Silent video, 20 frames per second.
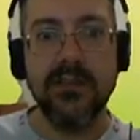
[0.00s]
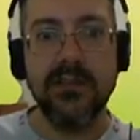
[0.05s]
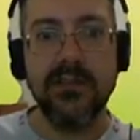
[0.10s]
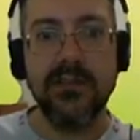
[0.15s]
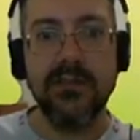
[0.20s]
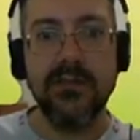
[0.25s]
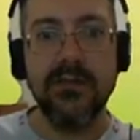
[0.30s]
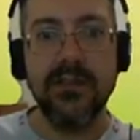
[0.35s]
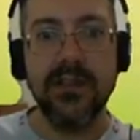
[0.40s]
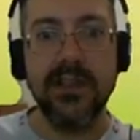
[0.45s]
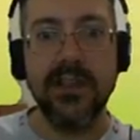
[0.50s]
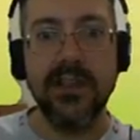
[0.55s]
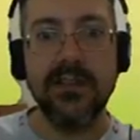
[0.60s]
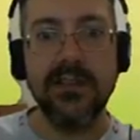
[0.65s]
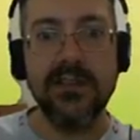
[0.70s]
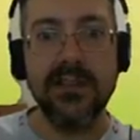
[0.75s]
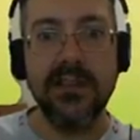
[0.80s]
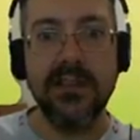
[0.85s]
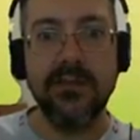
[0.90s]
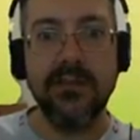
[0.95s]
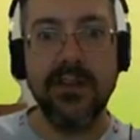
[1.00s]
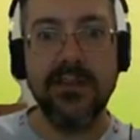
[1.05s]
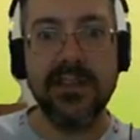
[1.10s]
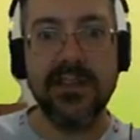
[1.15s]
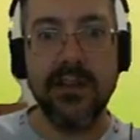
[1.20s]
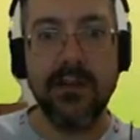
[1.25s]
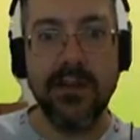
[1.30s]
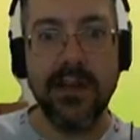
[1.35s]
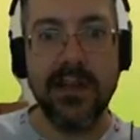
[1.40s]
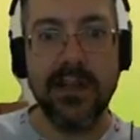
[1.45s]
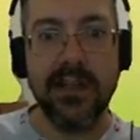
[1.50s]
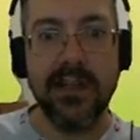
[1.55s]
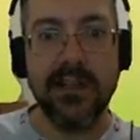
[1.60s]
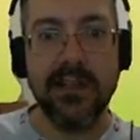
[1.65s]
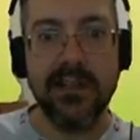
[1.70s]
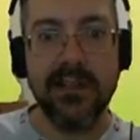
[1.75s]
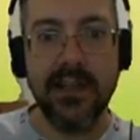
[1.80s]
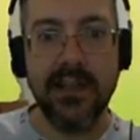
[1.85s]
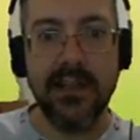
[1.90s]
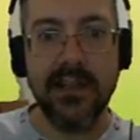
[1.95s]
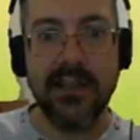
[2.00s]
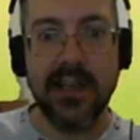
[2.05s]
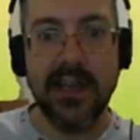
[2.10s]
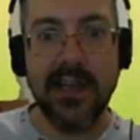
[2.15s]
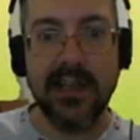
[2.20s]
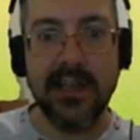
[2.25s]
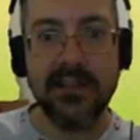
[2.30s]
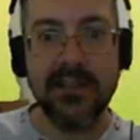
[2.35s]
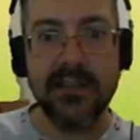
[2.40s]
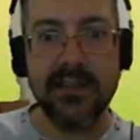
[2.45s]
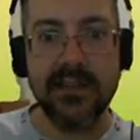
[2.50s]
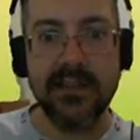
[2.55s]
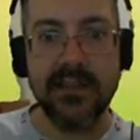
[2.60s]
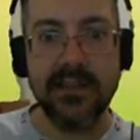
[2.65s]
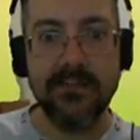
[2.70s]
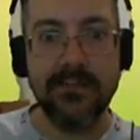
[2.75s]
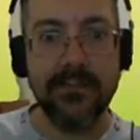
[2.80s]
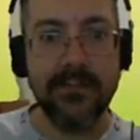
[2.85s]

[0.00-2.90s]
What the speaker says: So here's the wave sequencer. It has,